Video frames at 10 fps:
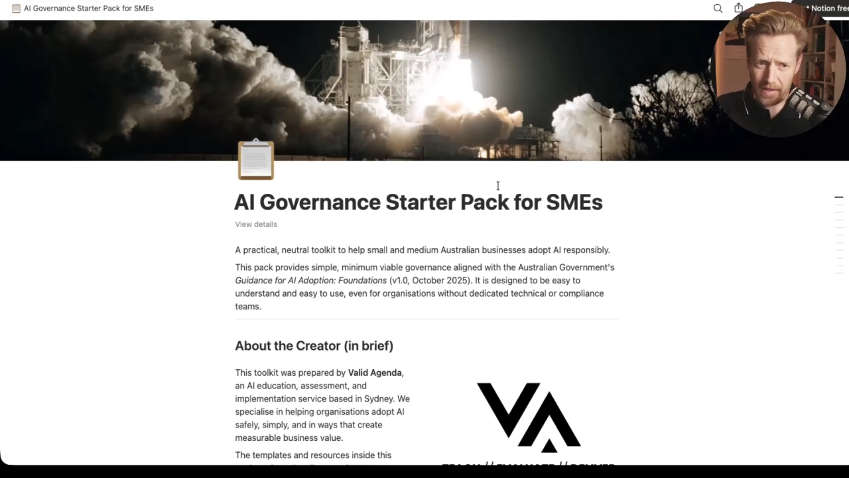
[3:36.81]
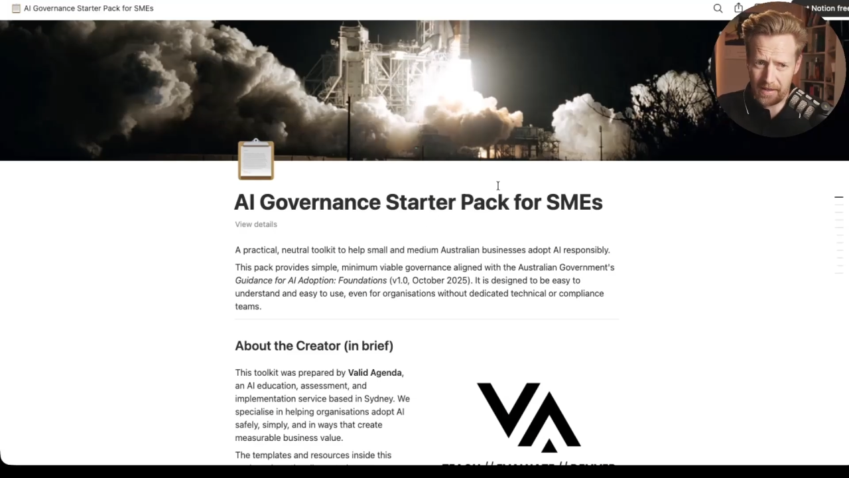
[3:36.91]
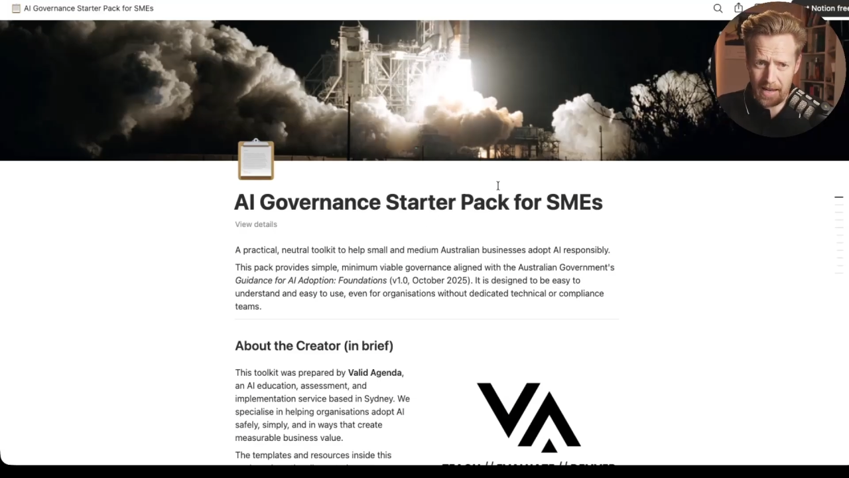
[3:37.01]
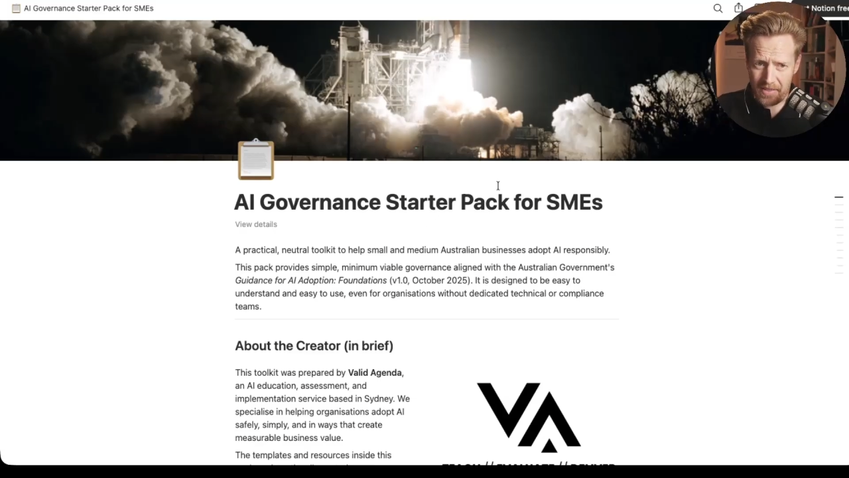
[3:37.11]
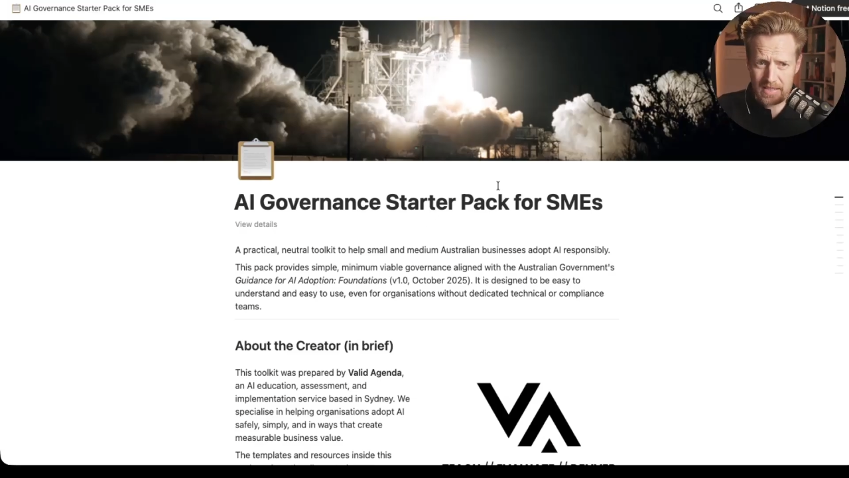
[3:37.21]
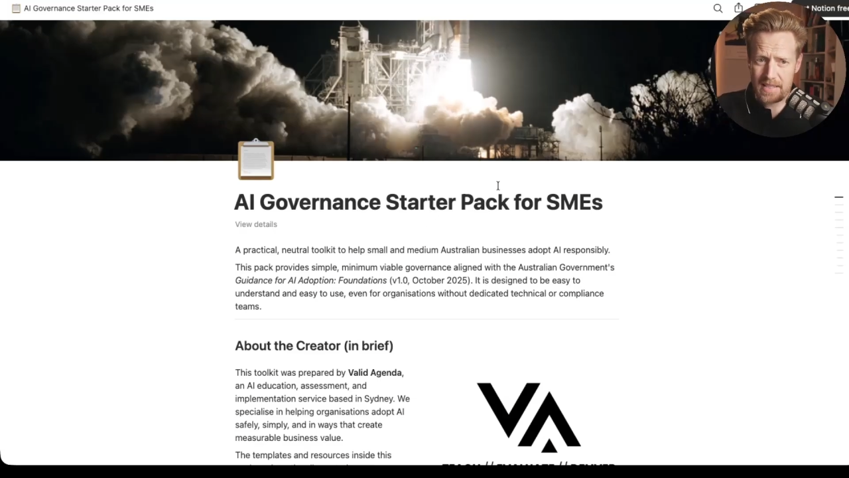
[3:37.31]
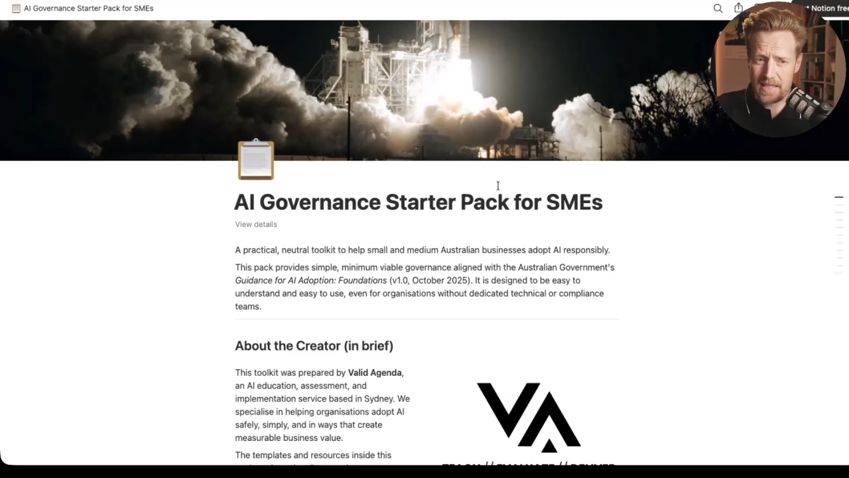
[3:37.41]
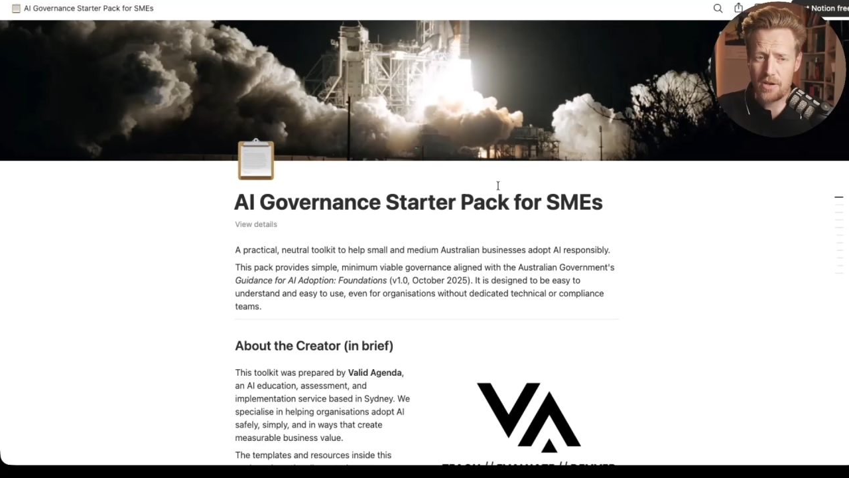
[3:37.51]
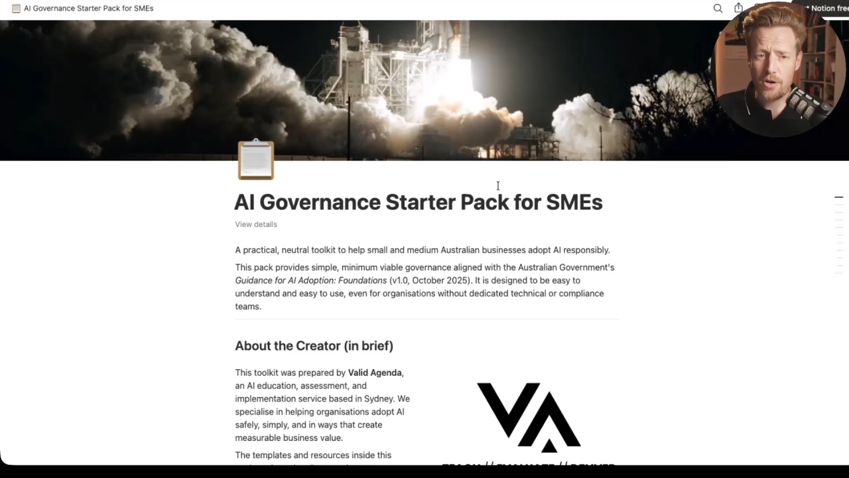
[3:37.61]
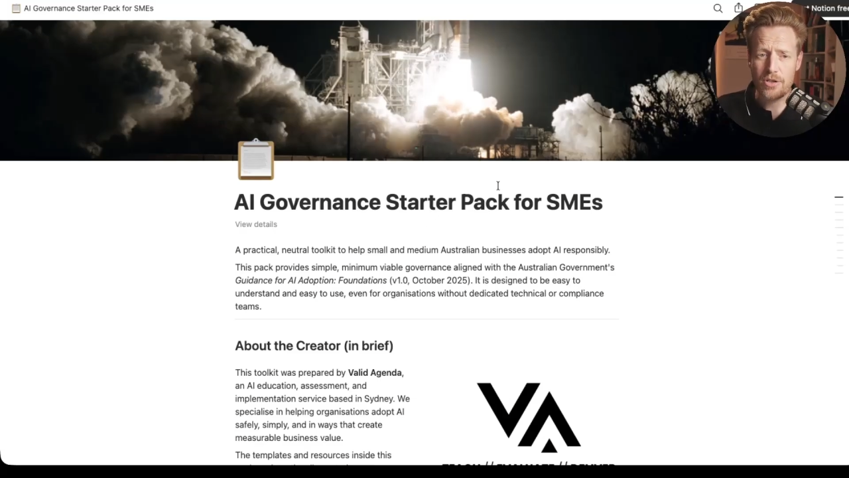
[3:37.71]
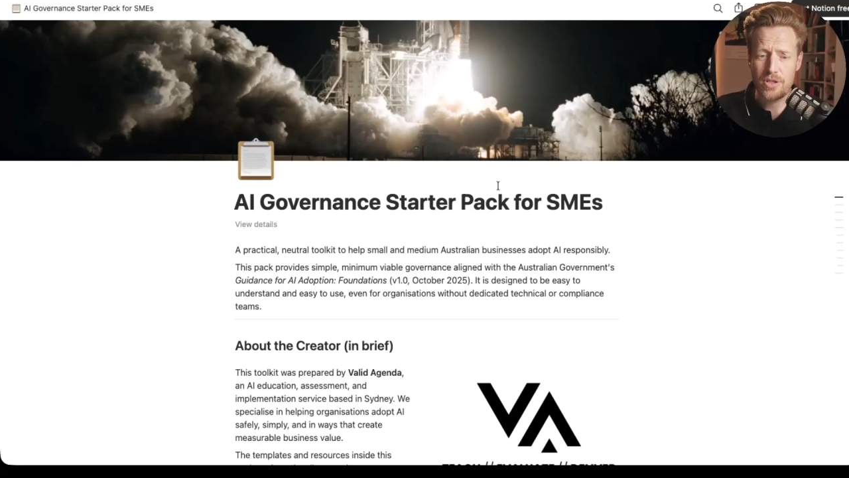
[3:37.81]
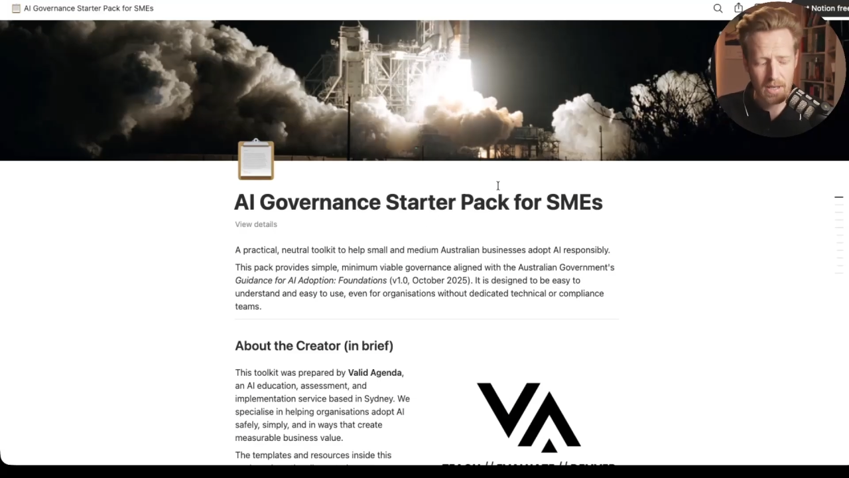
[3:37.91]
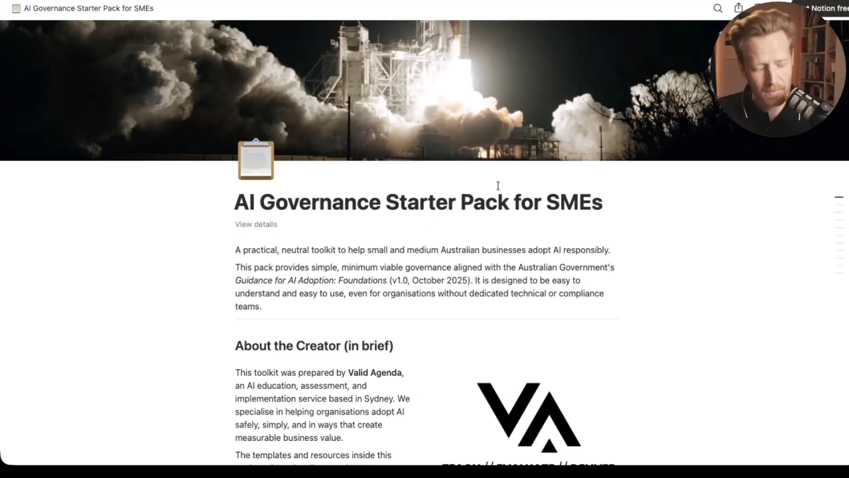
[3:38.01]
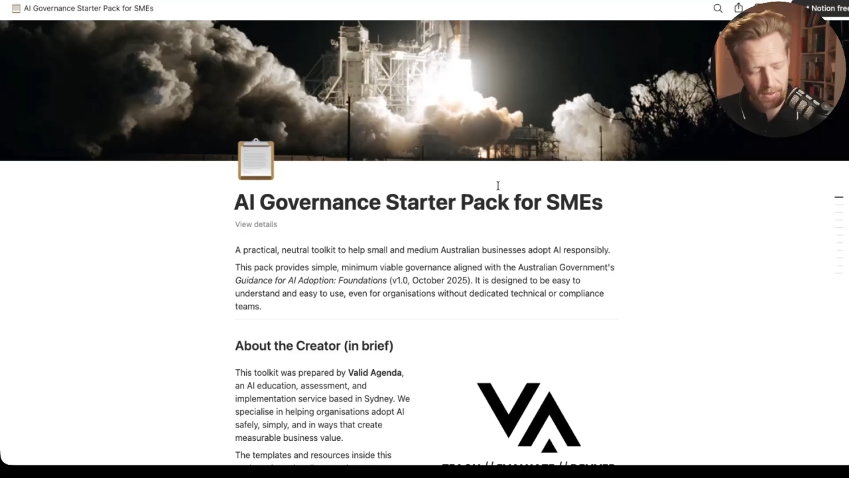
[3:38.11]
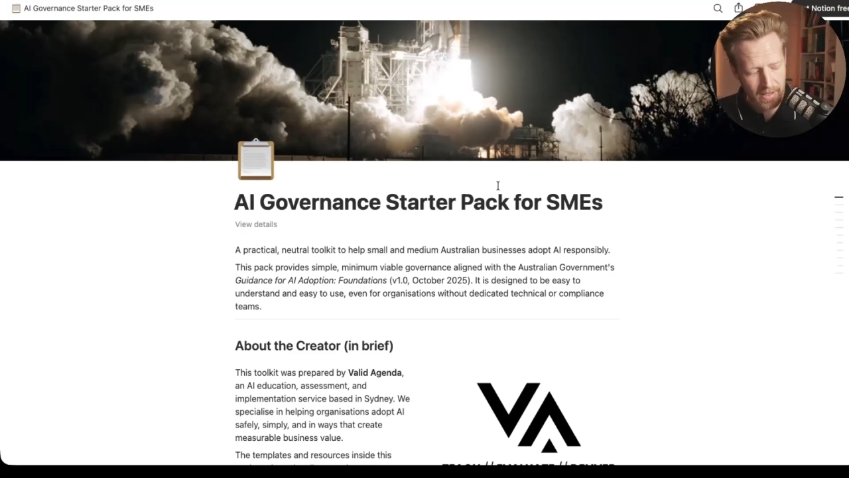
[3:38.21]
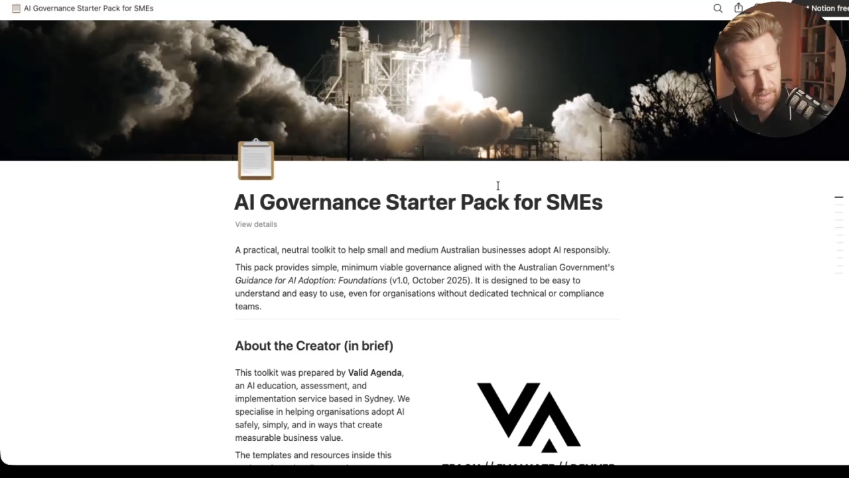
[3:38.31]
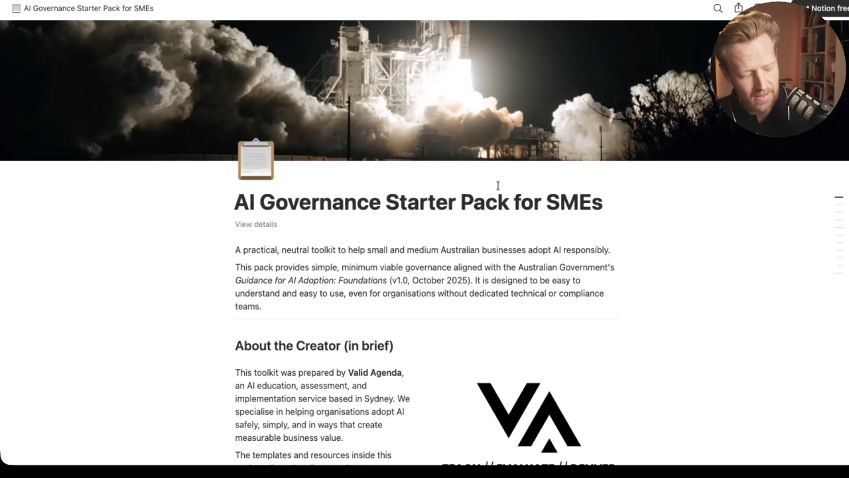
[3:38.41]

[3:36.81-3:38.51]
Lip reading: Now, this is a Notion template.